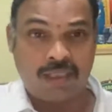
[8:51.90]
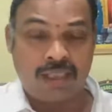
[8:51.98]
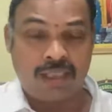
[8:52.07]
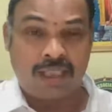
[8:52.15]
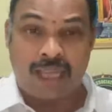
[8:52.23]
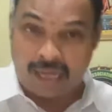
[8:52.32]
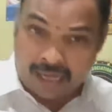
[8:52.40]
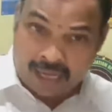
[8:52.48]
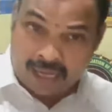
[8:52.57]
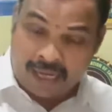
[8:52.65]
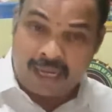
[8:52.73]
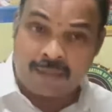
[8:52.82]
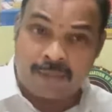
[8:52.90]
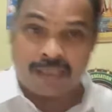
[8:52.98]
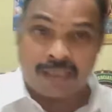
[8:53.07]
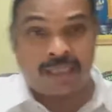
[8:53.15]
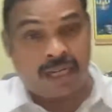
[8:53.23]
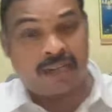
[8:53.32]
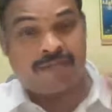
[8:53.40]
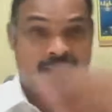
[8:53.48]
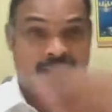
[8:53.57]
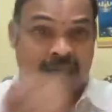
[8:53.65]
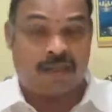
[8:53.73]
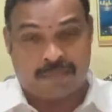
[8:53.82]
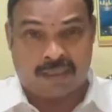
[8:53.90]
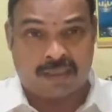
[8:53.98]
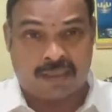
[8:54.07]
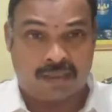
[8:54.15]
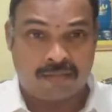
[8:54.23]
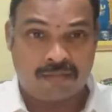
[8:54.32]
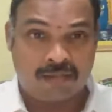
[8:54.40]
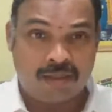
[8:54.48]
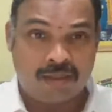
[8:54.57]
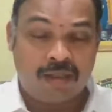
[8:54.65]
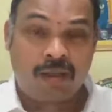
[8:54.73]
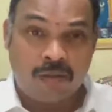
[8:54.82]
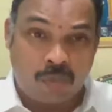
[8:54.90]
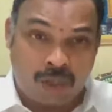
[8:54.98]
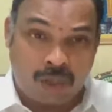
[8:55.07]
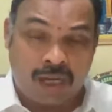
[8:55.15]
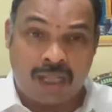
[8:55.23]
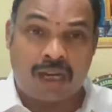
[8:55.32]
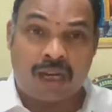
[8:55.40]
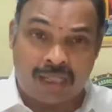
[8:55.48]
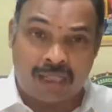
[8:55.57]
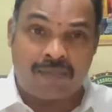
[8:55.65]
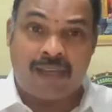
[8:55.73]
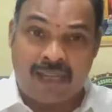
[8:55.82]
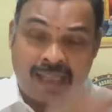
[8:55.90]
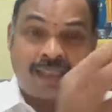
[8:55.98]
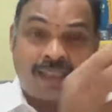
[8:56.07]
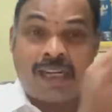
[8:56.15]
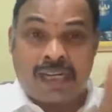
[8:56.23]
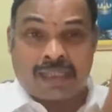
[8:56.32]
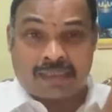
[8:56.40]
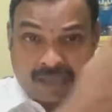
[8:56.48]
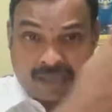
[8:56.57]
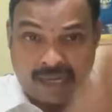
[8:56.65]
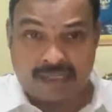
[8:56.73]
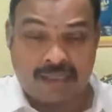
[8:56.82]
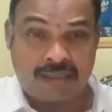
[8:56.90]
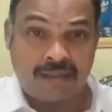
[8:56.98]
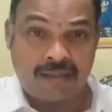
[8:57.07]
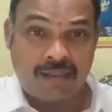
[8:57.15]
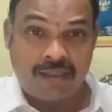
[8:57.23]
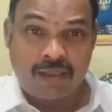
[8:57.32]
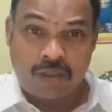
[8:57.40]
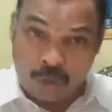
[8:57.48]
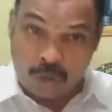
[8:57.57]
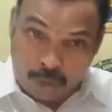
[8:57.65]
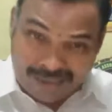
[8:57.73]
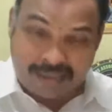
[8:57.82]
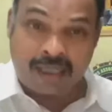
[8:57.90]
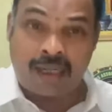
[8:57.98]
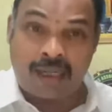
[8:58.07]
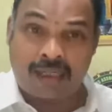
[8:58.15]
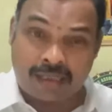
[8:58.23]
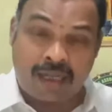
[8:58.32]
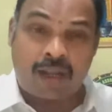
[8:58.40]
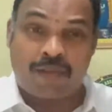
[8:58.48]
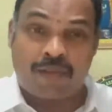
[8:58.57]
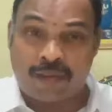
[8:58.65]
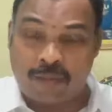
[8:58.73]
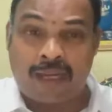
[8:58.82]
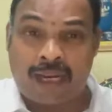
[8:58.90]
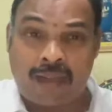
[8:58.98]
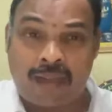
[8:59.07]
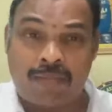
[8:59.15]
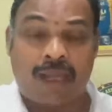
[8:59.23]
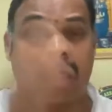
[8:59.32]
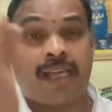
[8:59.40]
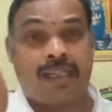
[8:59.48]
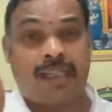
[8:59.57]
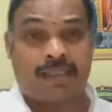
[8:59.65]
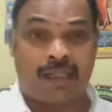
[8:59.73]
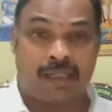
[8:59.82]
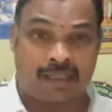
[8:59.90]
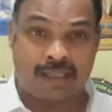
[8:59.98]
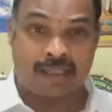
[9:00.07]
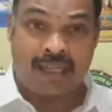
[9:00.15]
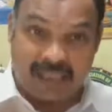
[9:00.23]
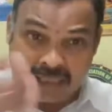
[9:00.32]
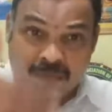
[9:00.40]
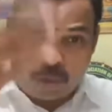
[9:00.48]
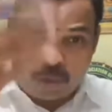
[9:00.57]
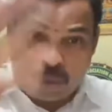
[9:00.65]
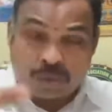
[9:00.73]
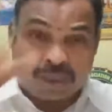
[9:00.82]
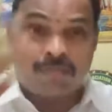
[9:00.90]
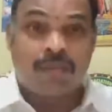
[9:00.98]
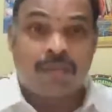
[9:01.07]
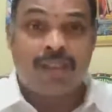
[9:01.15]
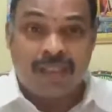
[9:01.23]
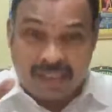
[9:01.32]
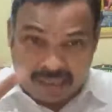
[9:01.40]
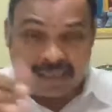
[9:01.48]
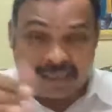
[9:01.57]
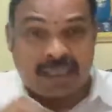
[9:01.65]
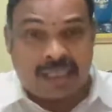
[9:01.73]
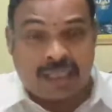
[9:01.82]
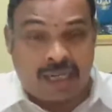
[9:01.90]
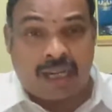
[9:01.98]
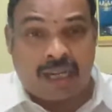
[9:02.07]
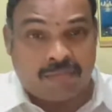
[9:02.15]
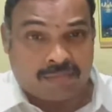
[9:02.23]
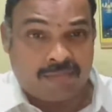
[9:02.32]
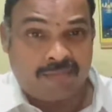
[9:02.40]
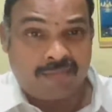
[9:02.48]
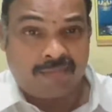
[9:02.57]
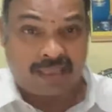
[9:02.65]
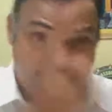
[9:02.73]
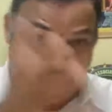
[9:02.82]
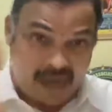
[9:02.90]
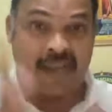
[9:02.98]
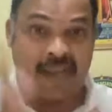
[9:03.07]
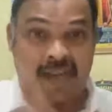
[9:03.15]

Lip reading: a recurring deposit and a fixed deposit. What are all the various interest rates? Lowest interest rate offered by any bank, highest interest rate. Let them do some research and come study.